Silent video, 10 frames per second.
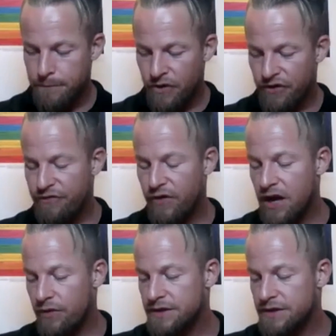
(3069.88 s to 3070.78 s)
It's funny, I
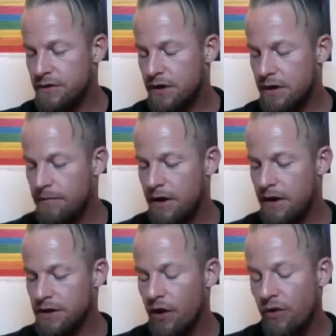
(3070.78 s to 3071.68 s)
went to
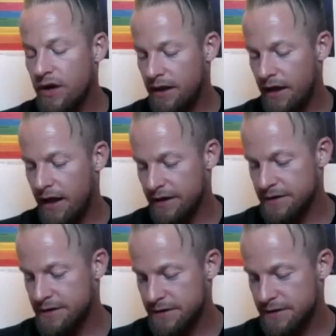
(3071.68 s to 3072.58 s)
a yoga
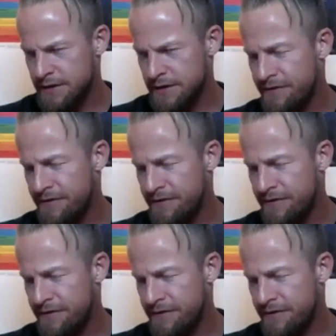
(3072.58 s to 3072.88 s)
class